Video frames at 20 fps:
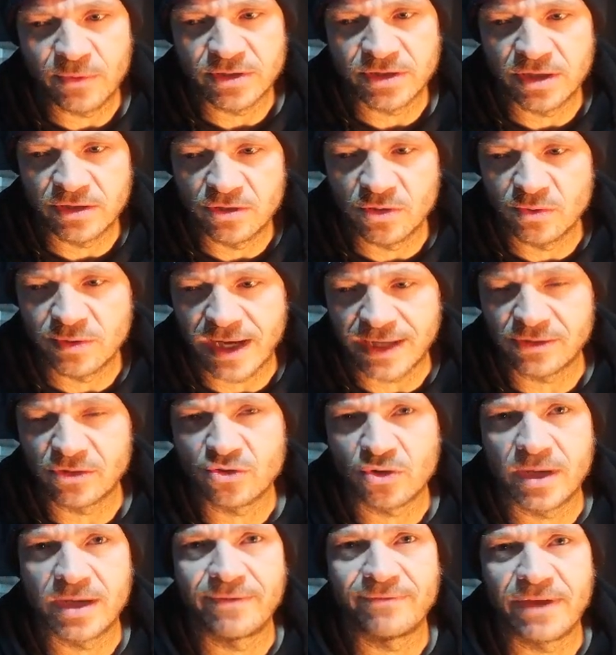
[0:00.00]
he was to do that to
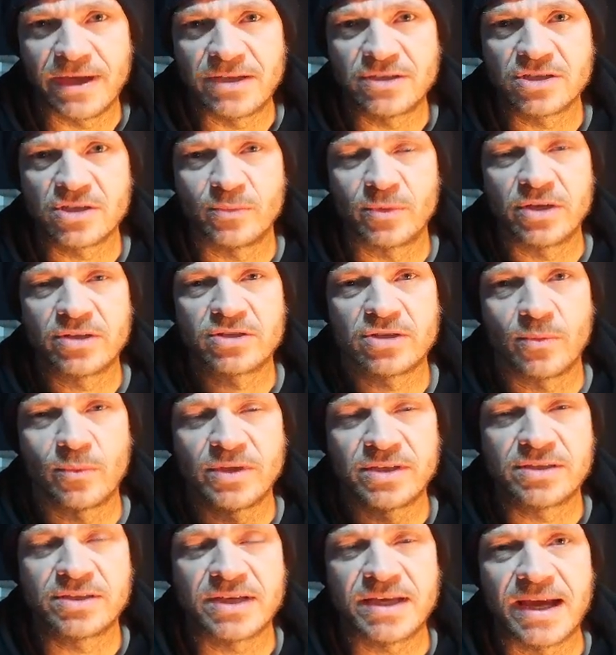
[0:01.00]
try and evade someone and
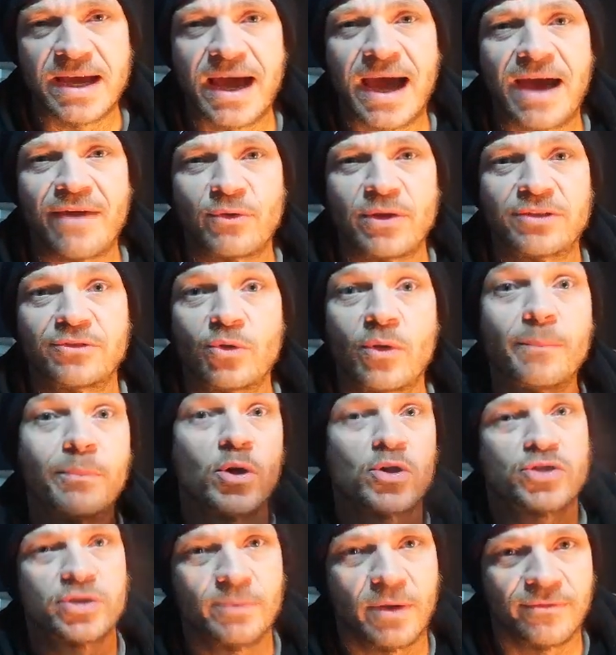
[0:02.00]
someone see it halfway through and
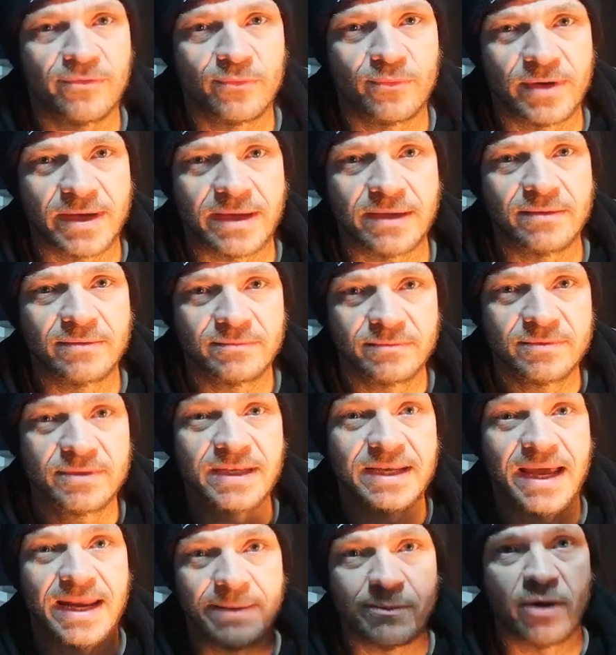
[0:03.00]
push him off the ring
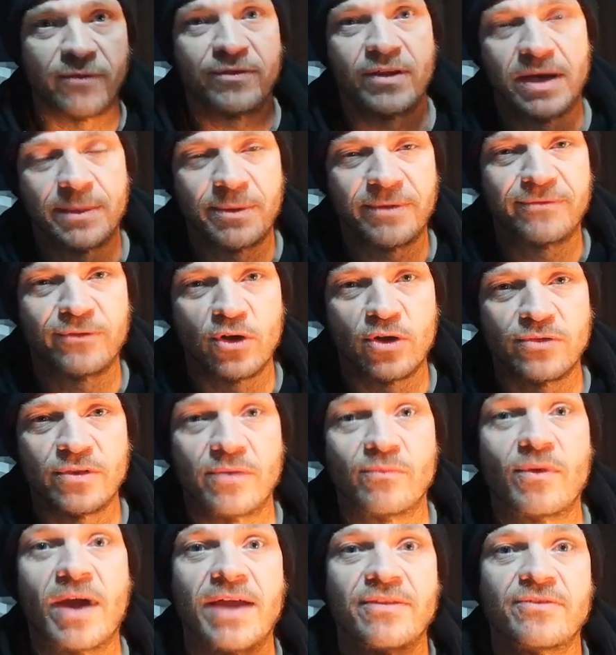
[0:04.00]
to get him off there a bit
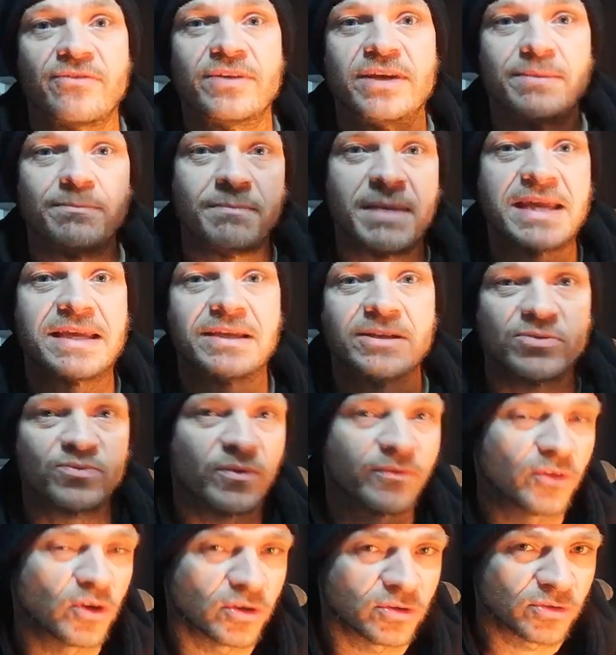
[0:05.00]
further rather than him make his
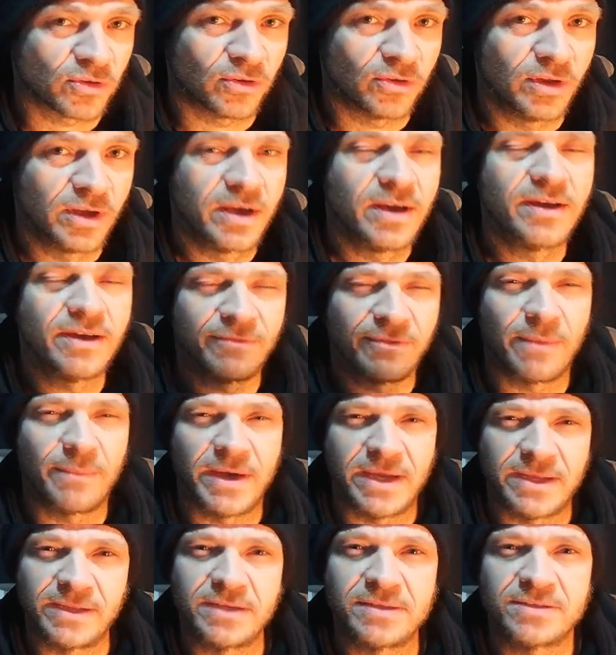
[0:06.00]
reversal, if
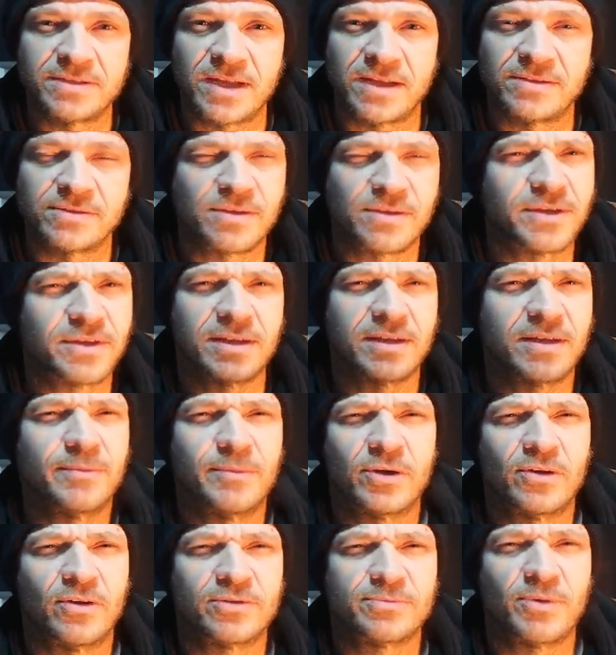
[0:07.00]
that made any sense. I think it
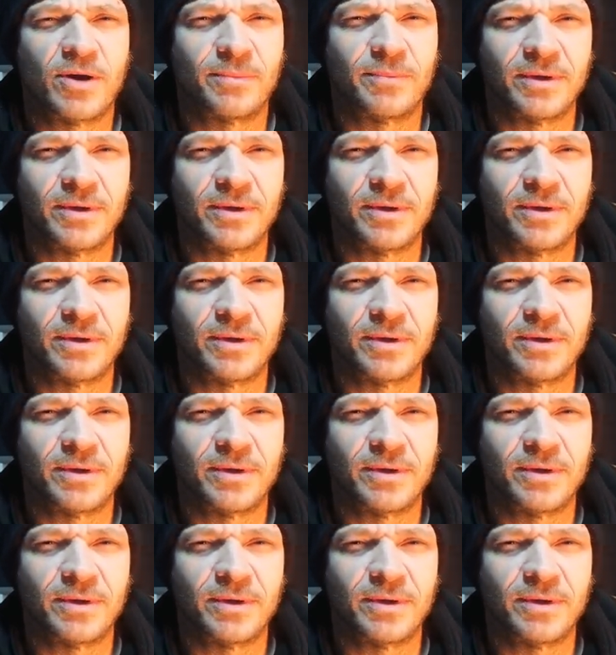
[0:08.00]
came across